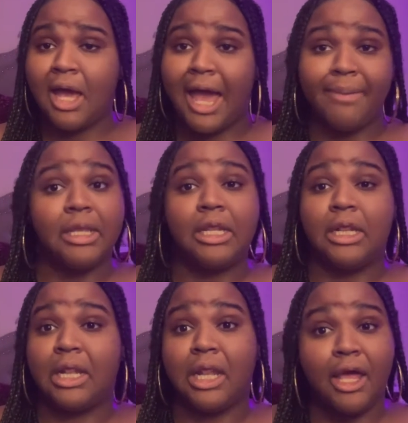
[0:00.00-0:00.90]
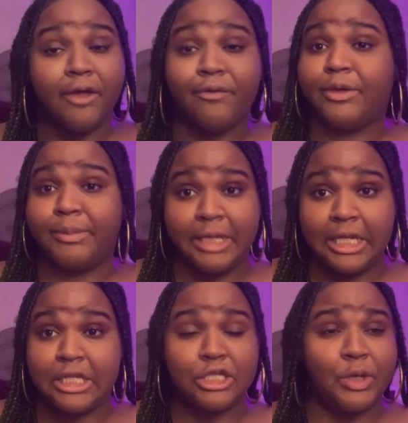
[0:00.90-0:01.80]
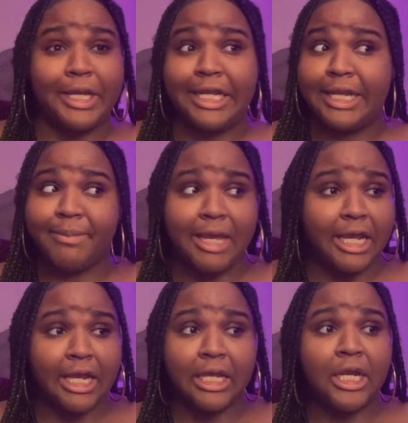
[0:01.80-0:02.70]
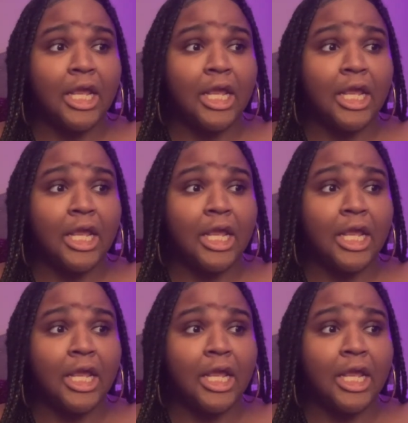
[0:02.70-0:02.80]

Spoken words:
I'm in love with me. So any man